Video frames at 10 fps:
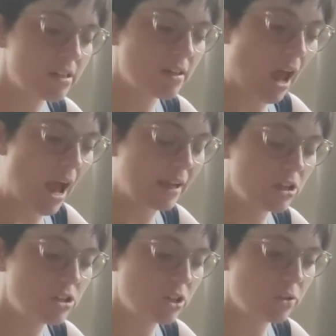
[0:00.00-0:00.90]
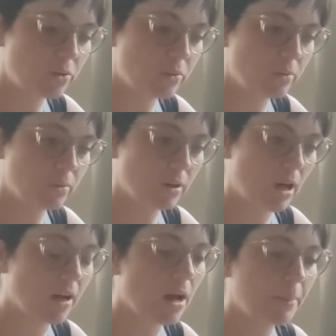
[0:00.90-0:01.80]
is I could do
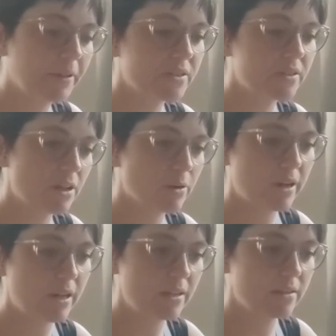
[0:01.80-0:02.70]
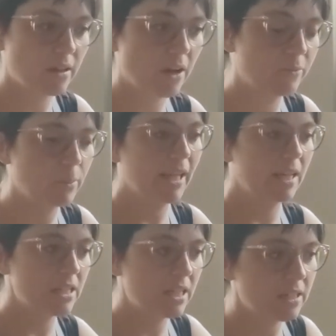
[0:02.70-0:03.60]
a couple of series of
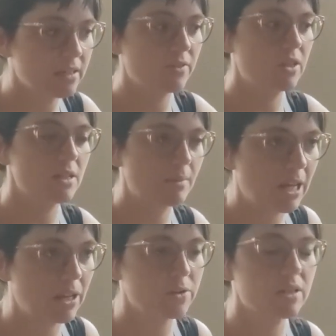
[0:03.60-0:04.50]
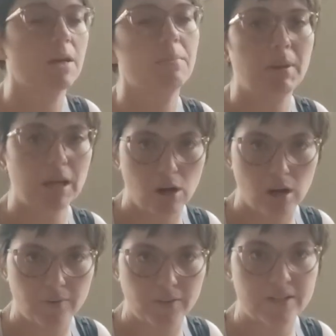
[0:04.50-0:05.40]
plantings of the tomatoes, get big
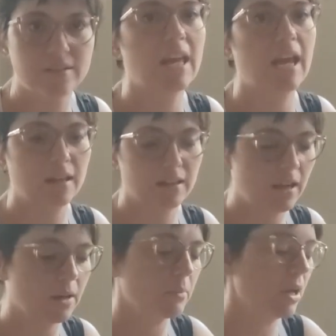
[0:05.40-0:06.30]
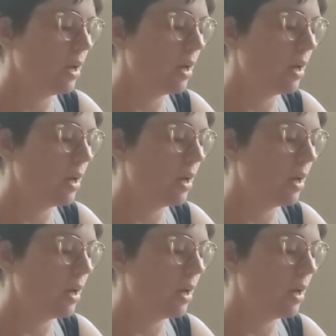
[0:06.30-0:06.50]
harvest, can them,